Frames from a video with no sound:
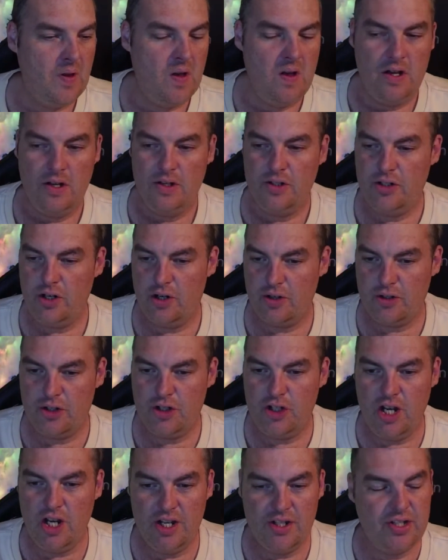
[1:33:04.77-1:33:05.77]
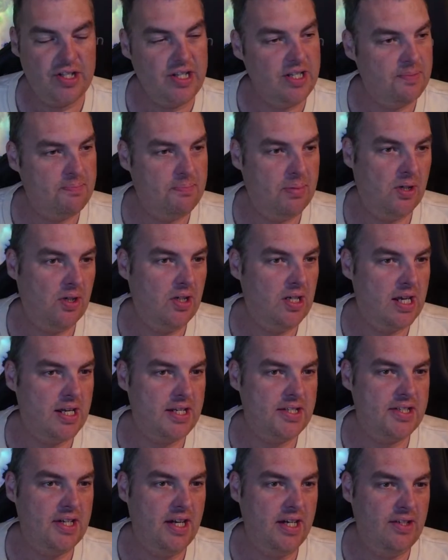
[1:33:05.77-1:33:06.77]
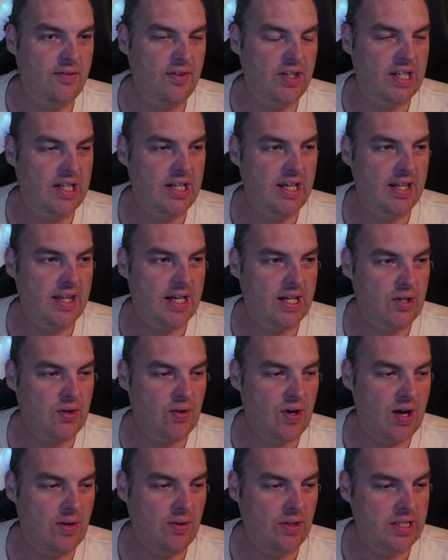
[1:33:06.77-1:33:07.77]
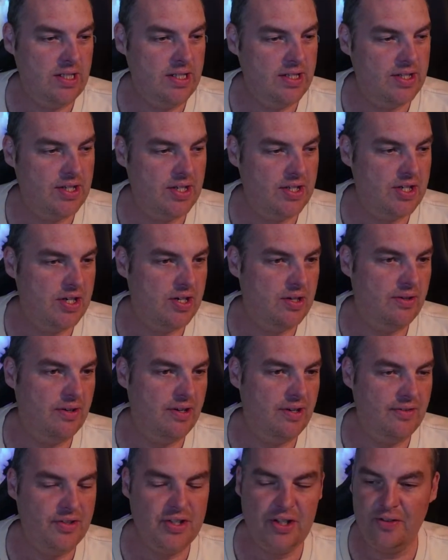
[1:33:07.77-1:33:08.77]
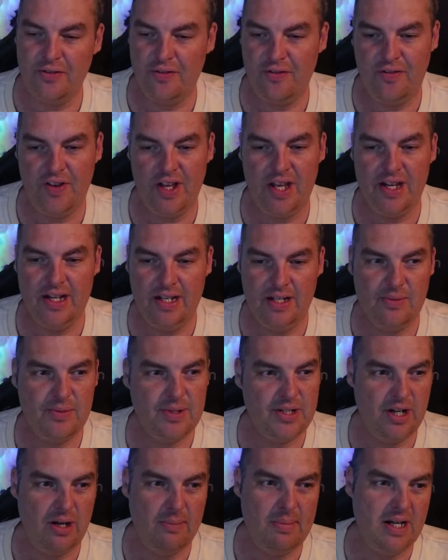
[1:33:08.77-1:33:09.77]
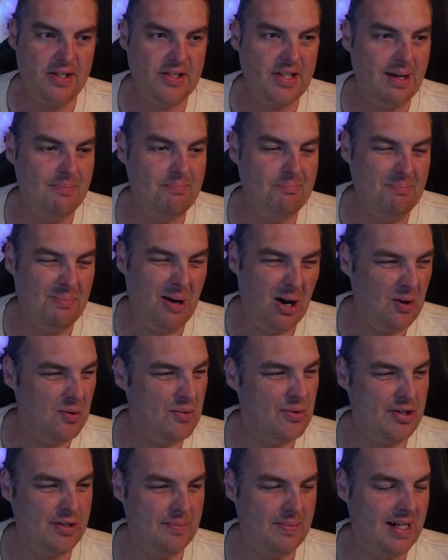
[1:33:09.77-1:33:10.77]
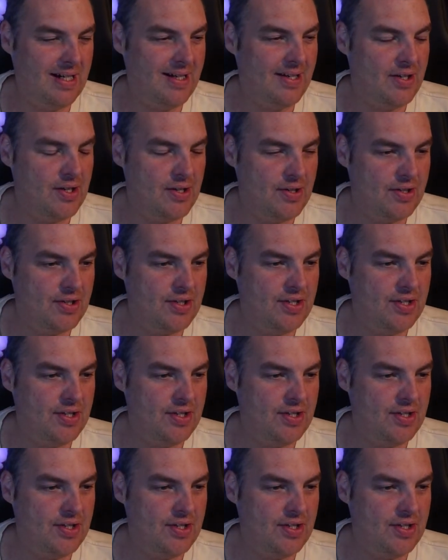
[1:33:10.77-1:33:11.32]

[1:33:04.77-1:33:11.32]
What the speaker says: Dog's chasing his ball outside, if you can hear that growling, so don't fear. We're not about to get mauled by dogs.